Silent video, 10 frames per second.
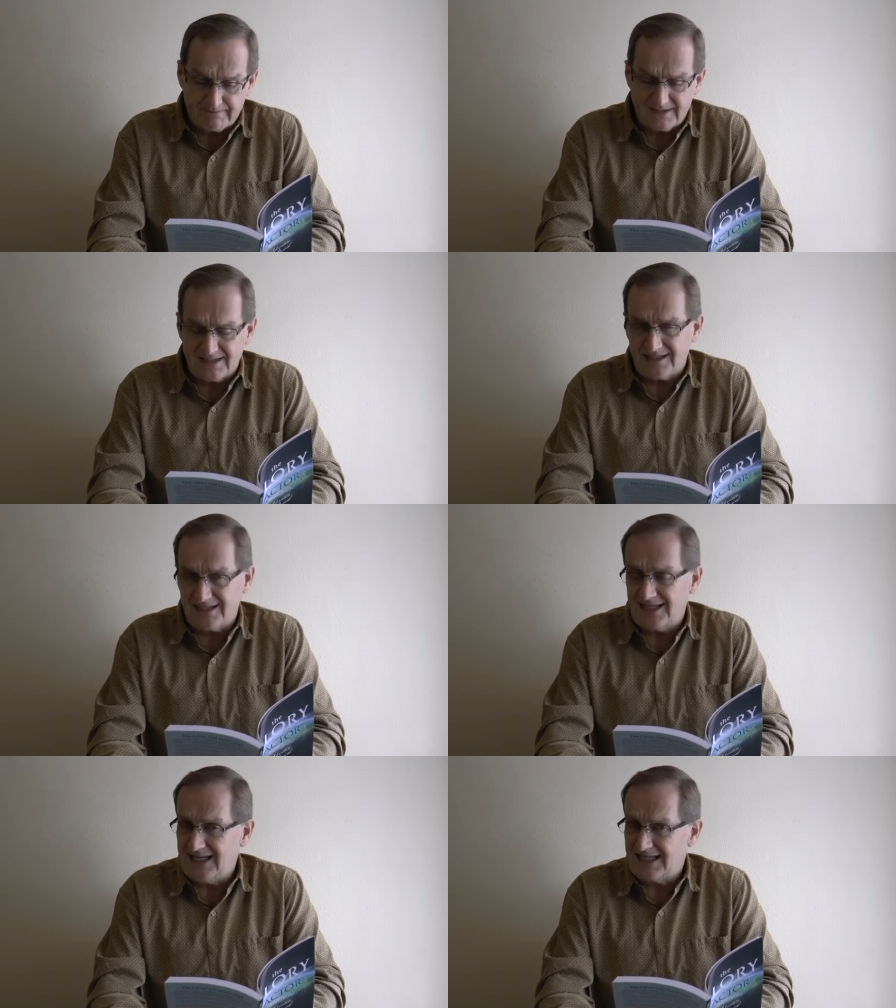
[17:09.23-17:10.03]

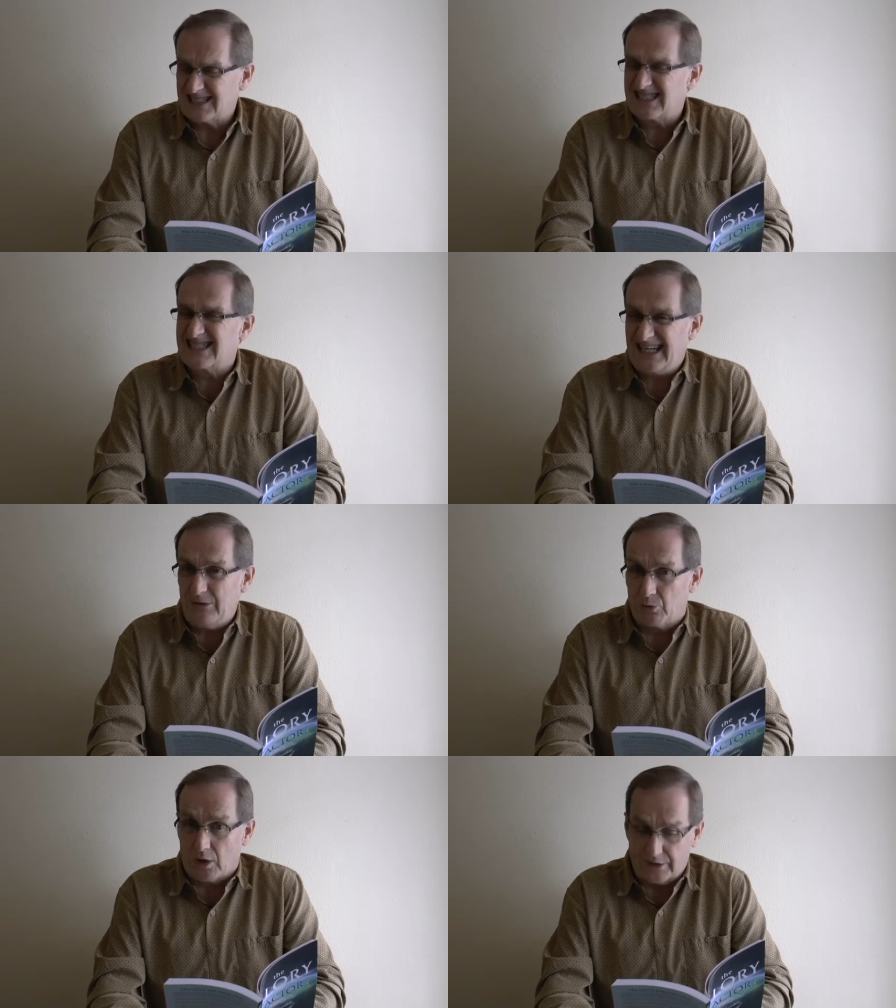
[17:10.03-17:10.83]
I had
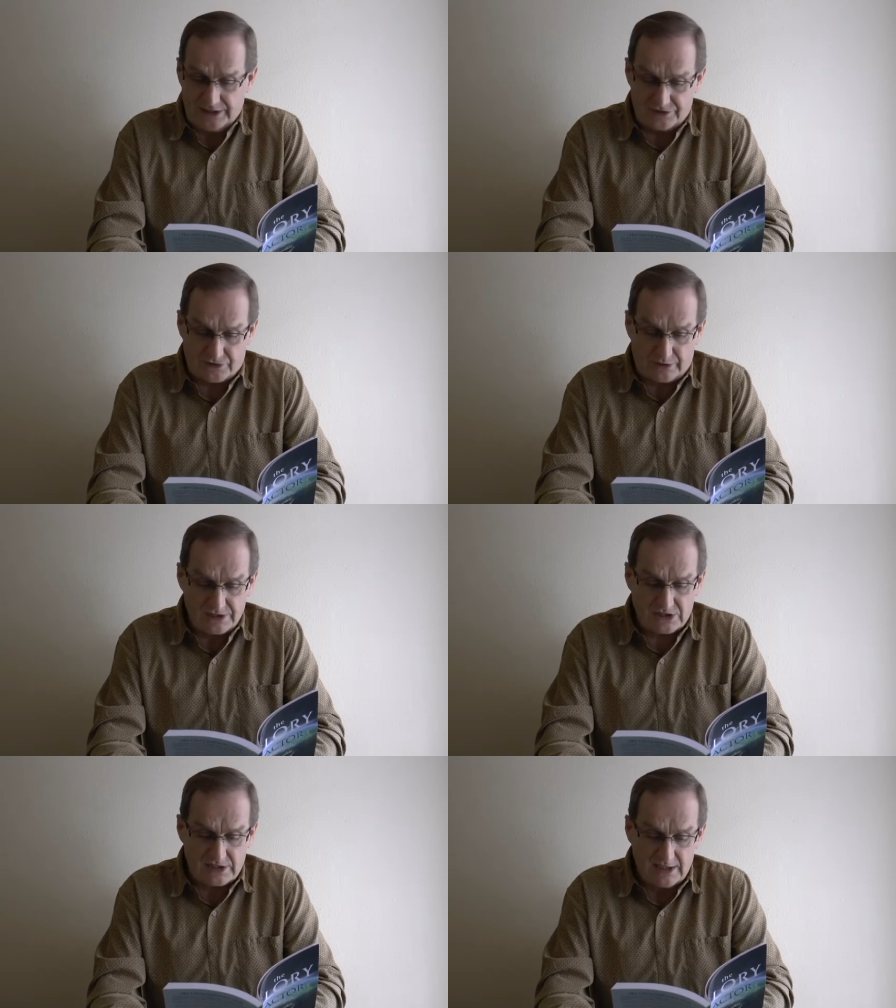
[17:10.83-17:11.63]
zero
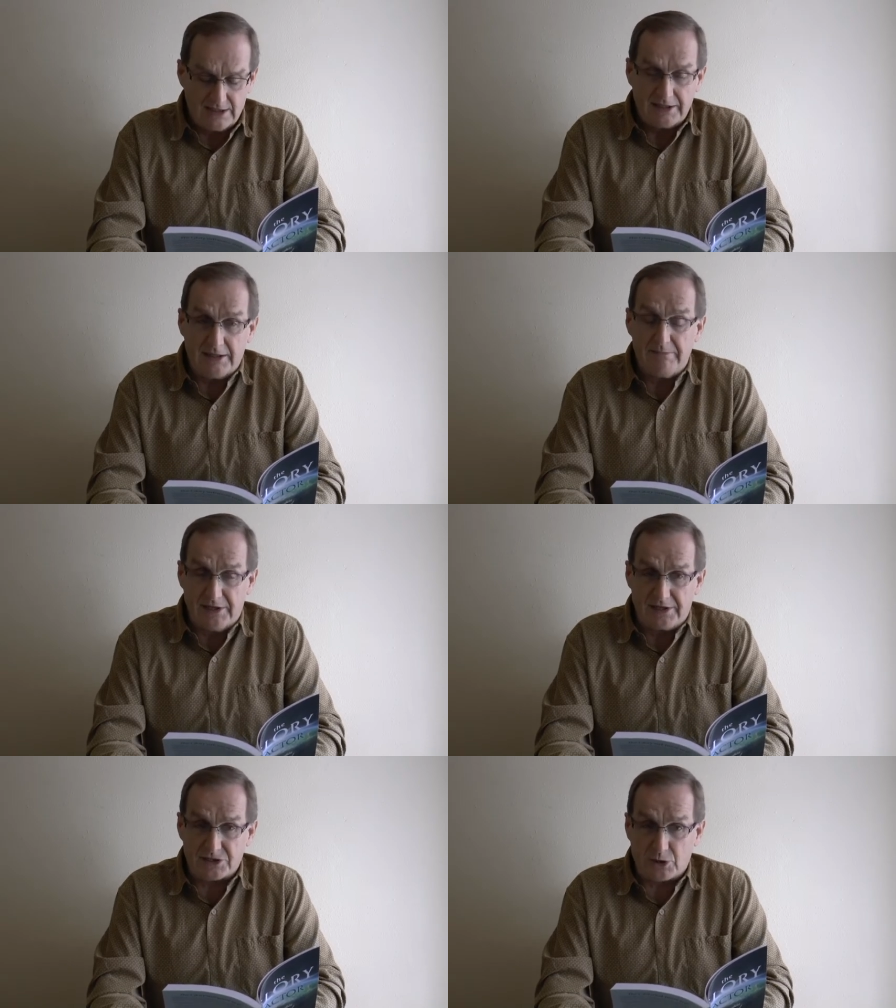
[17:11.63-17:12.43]
interest in
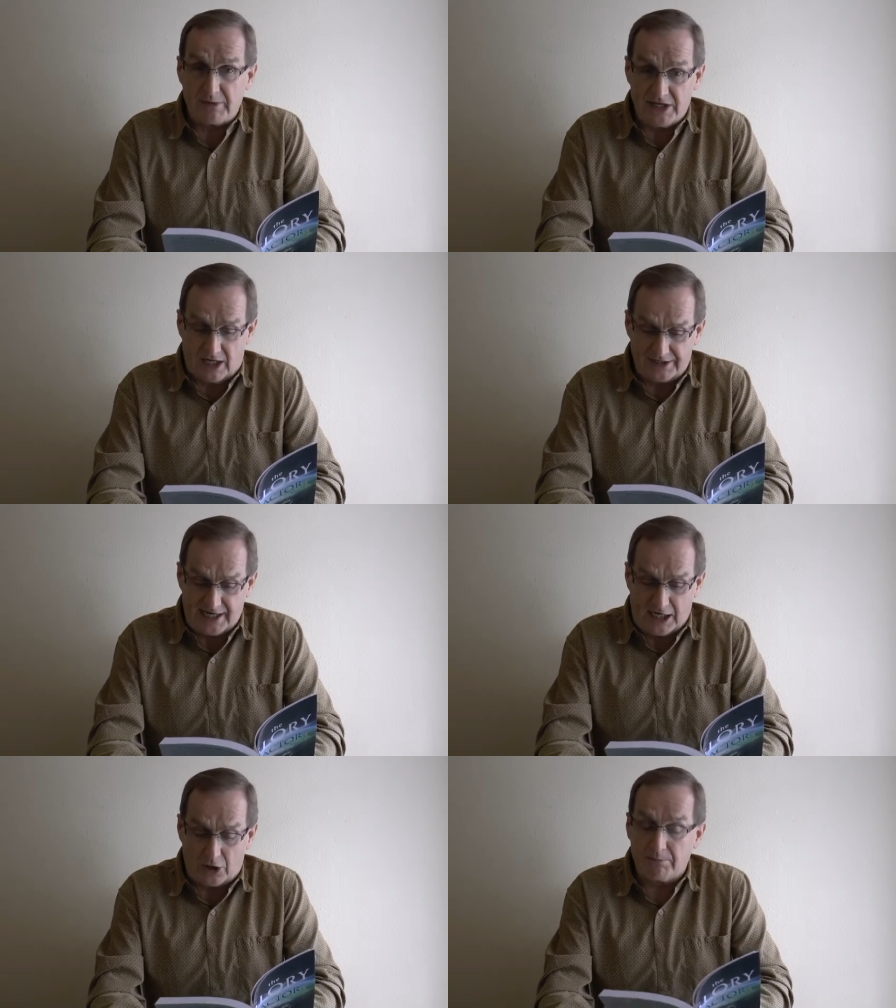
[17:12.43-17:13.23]
ministry beyond
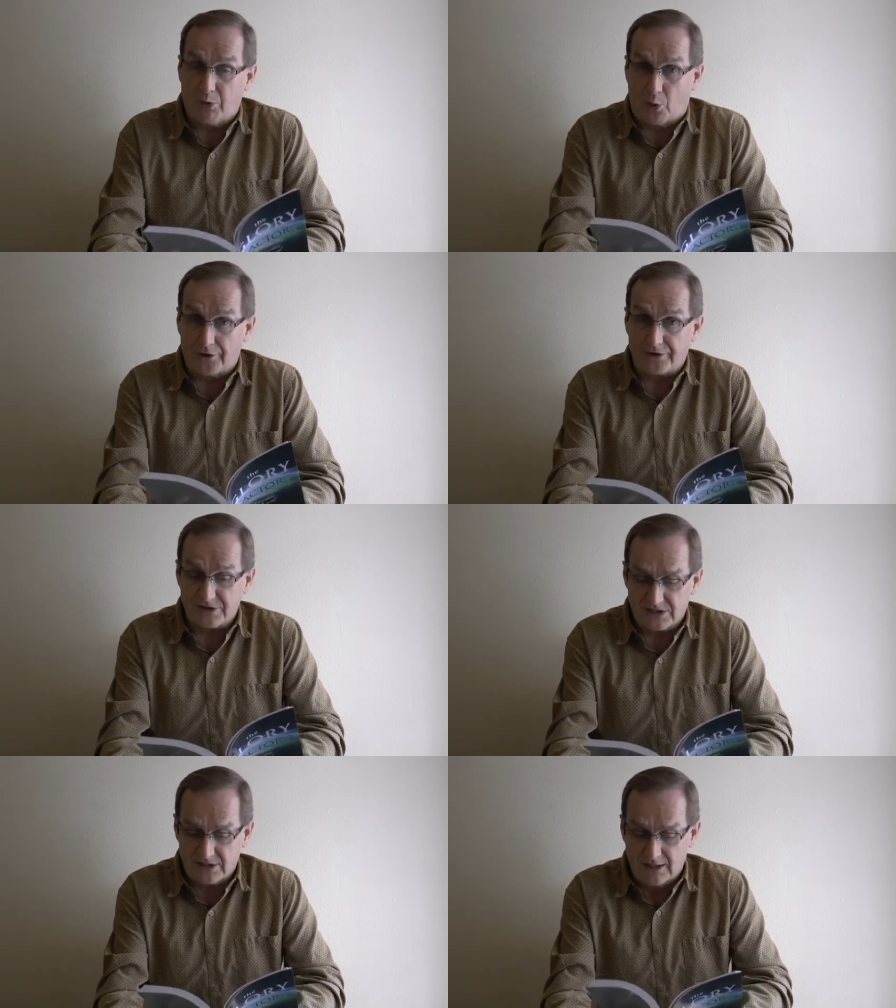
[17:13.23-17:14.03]
our
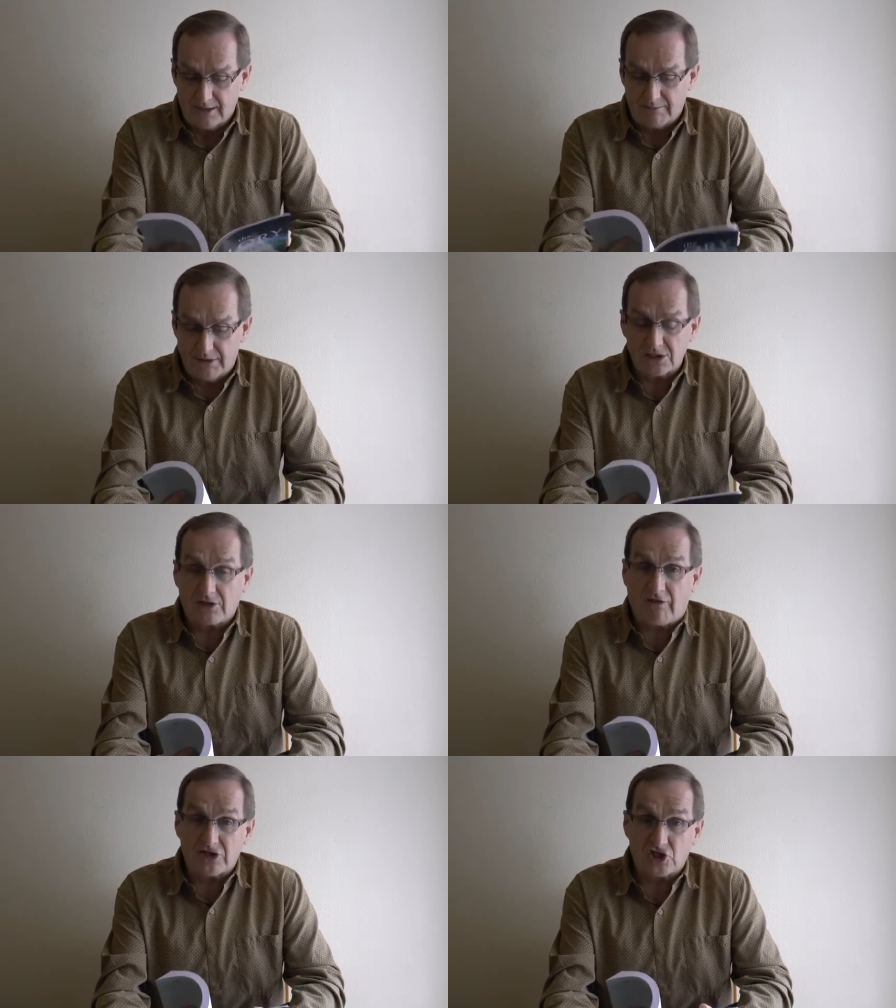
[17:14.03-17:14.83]
borders, but
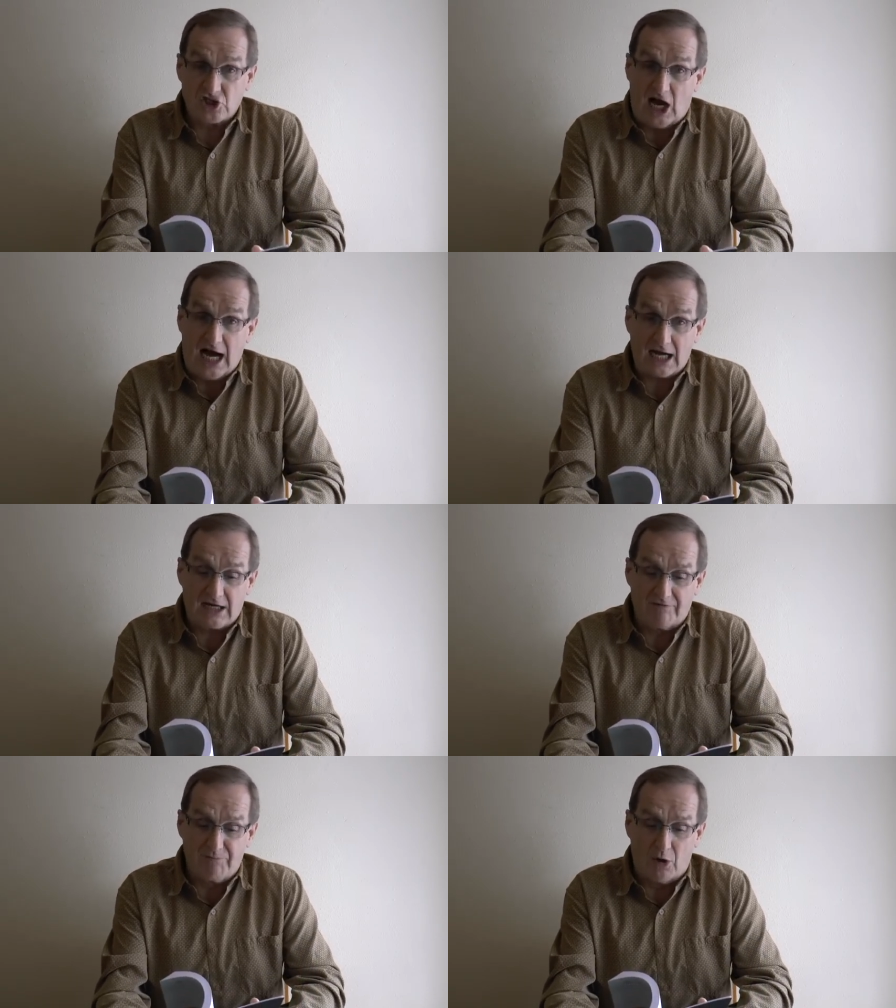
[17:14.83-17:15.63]
to the shock
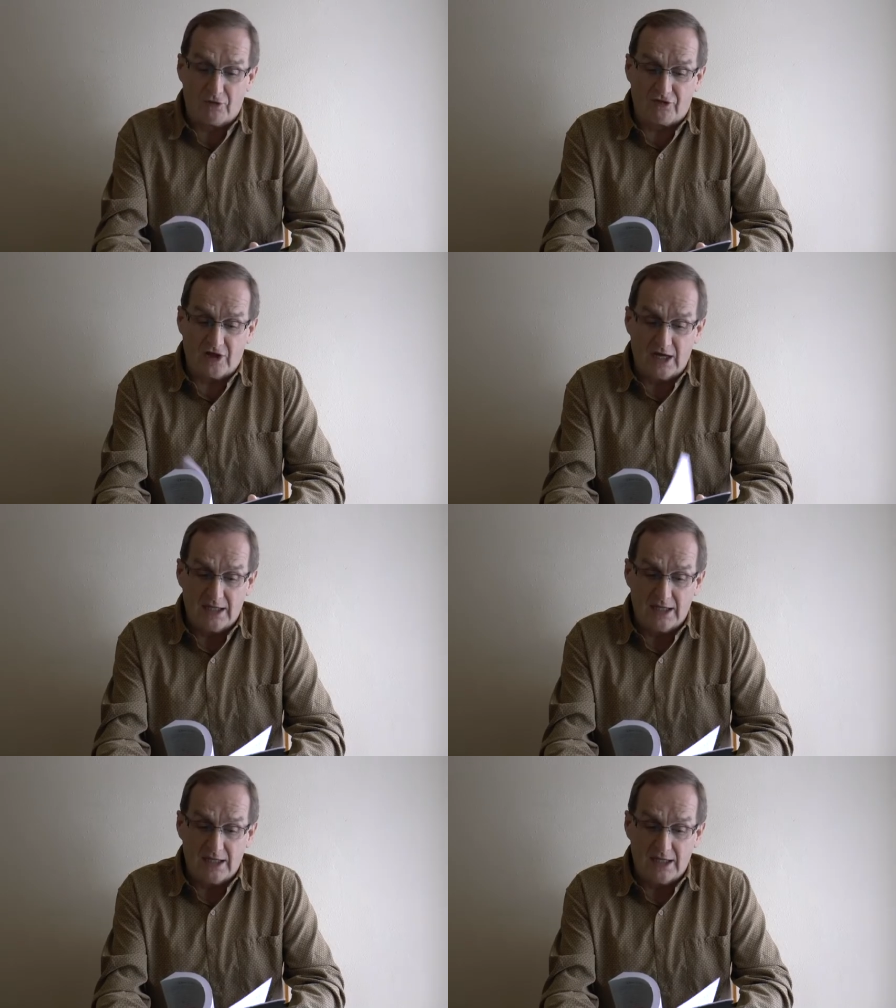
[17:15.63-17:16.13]
of both